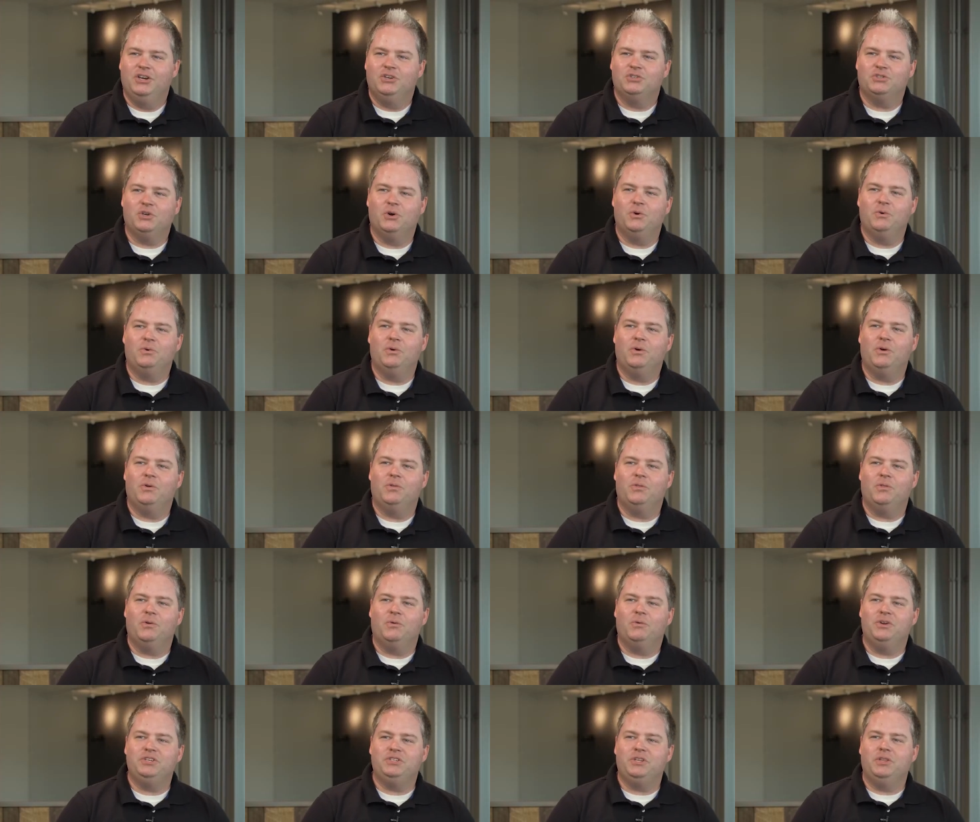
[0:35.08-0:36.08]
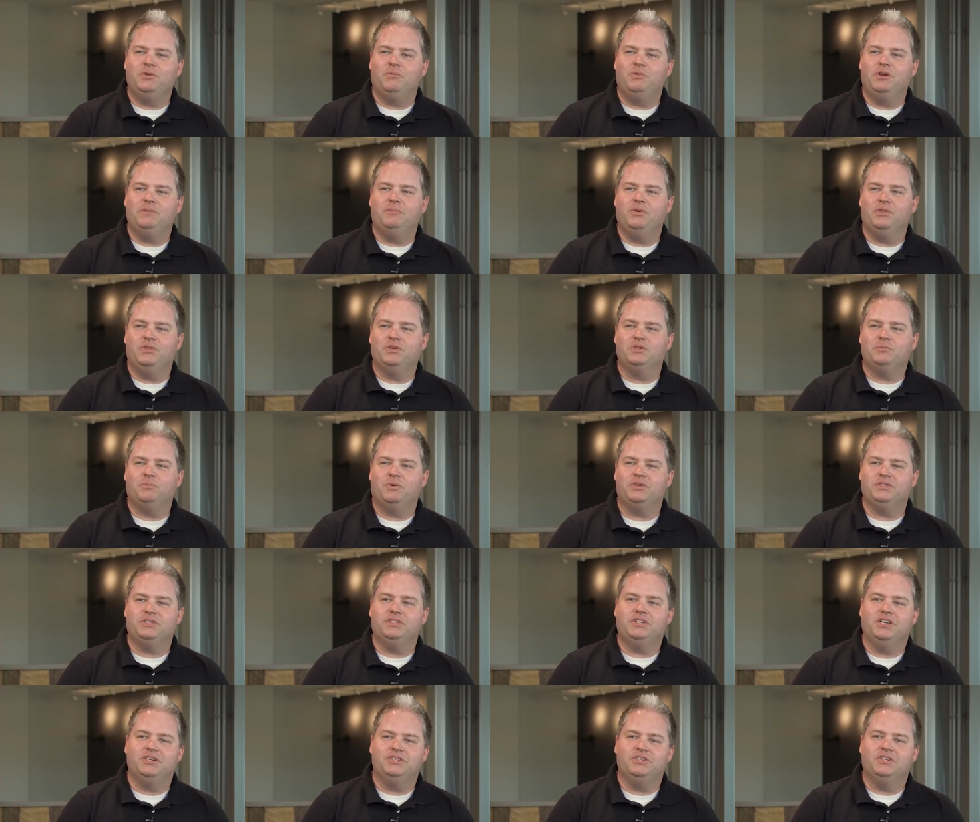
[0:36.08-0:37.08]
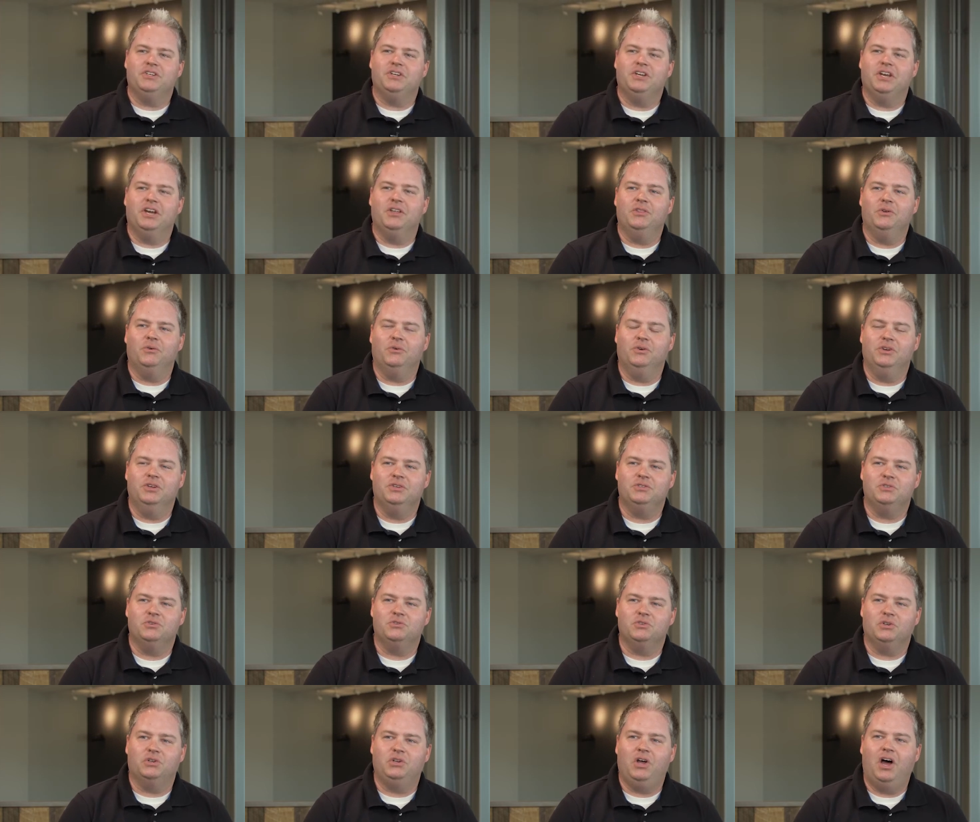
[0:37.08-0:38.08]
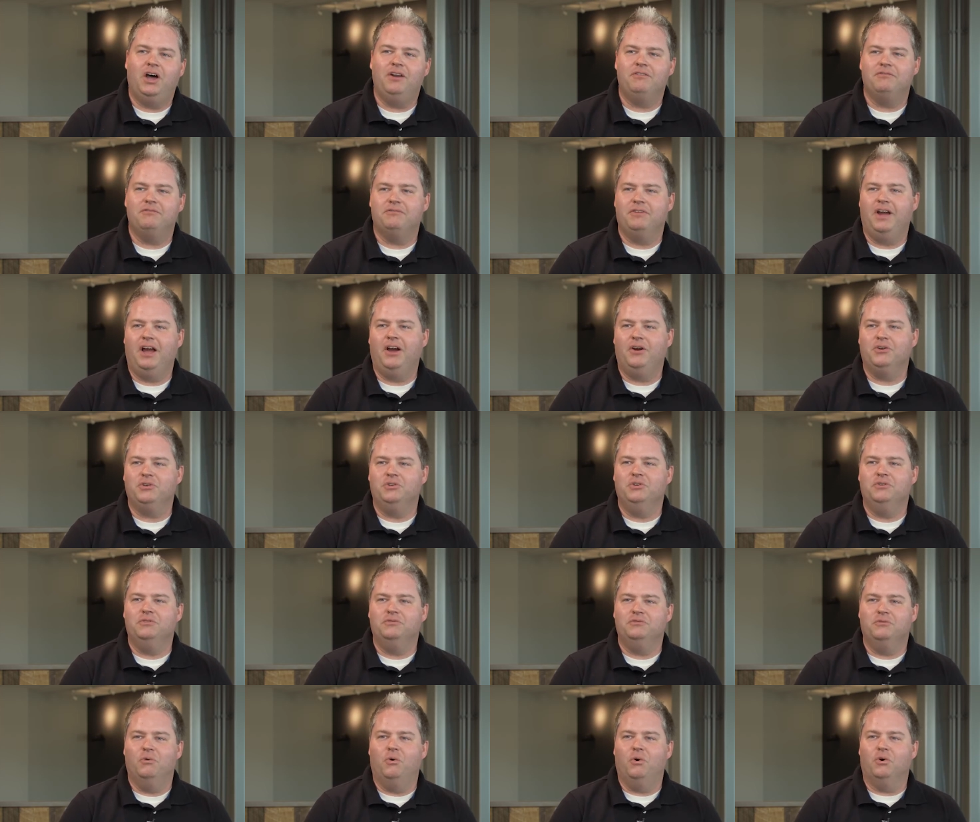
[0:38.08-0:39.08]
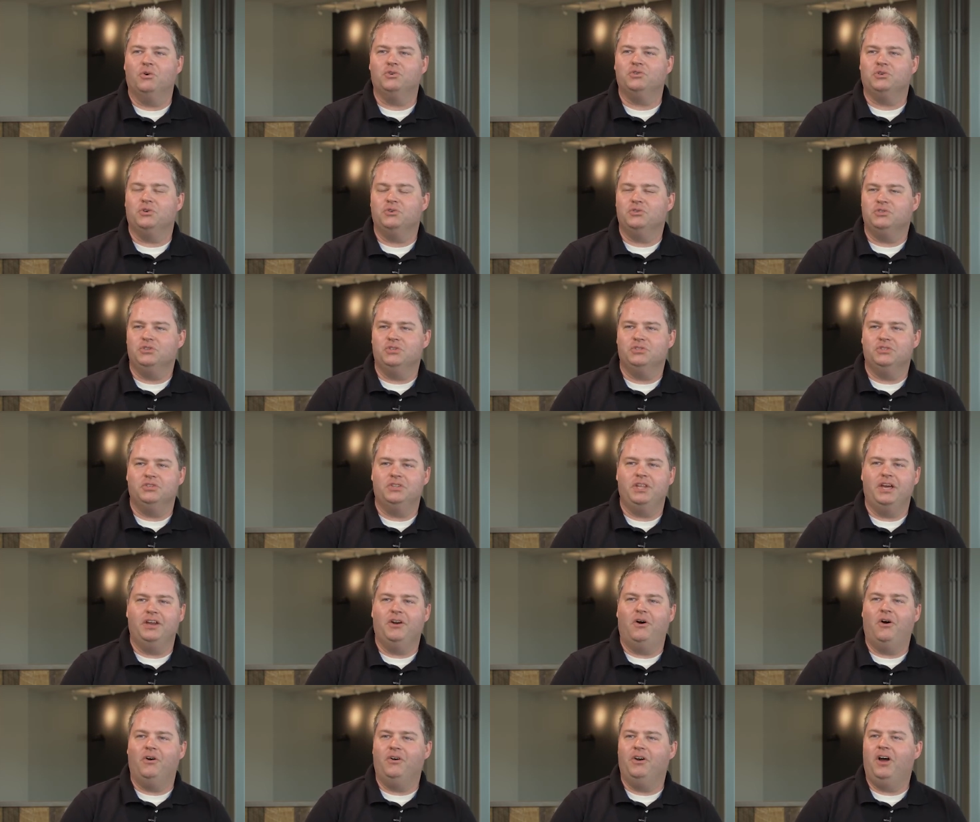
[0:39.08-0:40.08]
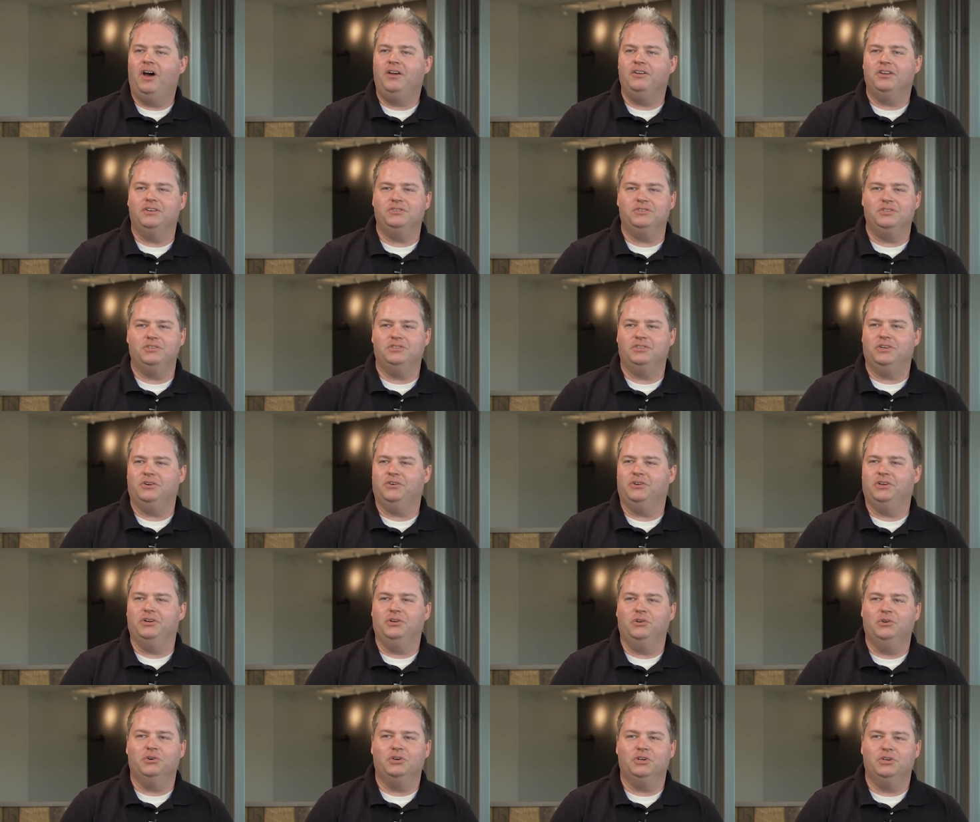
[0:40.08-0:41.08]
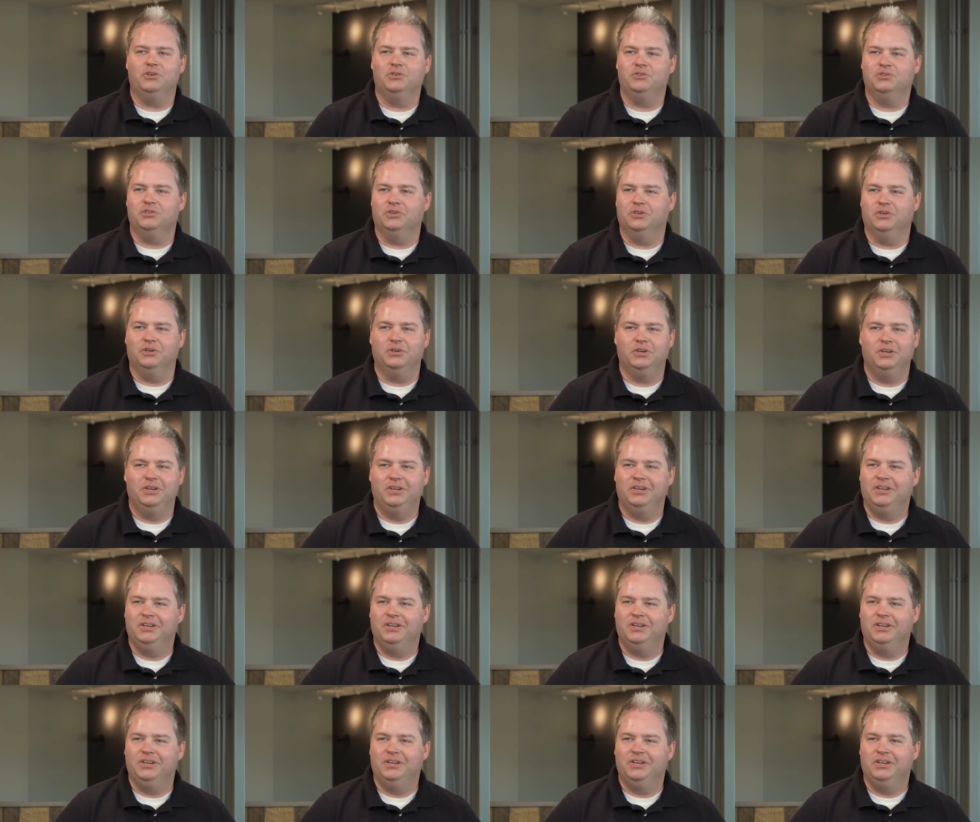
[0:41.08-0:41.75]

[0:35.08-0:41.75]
So the reason that we put this presentation together is there's a lot of value for churches that are not necessarily looking to